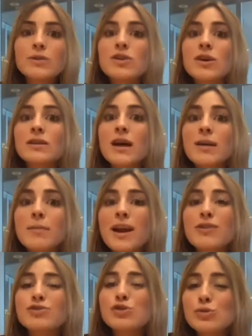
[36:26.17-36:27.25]
We talk a lot about
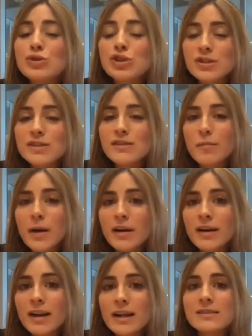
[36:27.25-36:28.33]
how 2/3 of
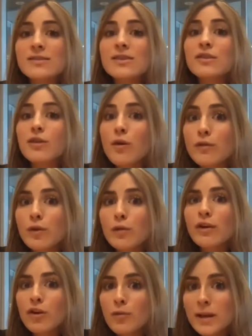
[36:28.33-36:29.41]
Americans are either
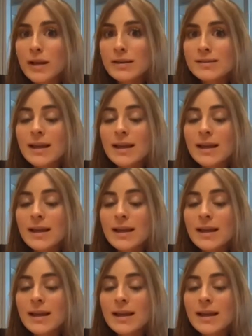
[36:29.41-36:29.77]
overweight or obese.